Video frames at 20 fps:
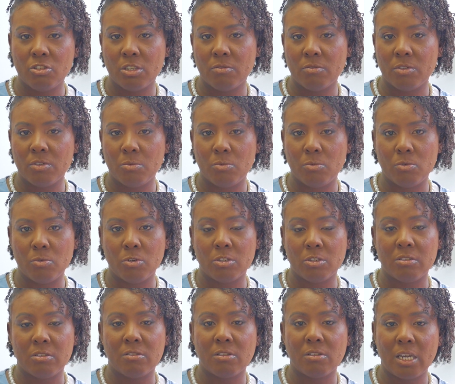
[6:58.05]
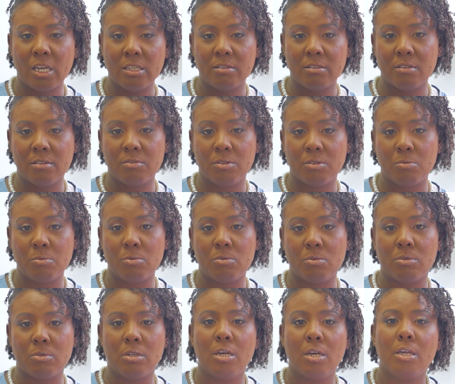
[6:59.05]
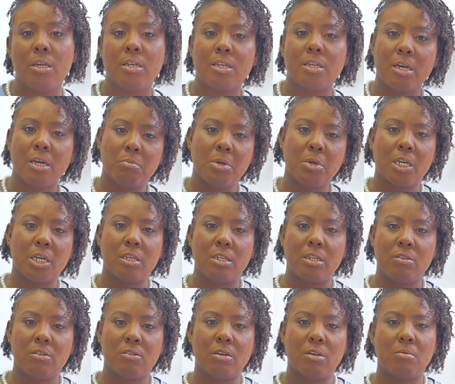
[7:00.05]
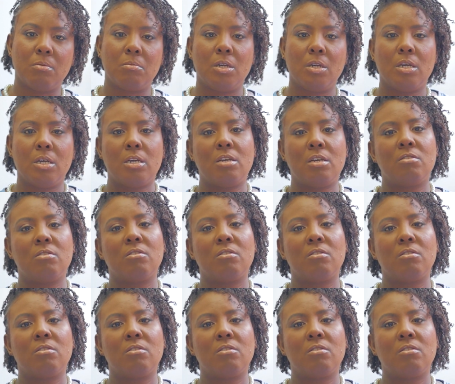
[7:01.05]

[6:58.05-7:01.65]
of the wound or the size of the wound, that mechanism is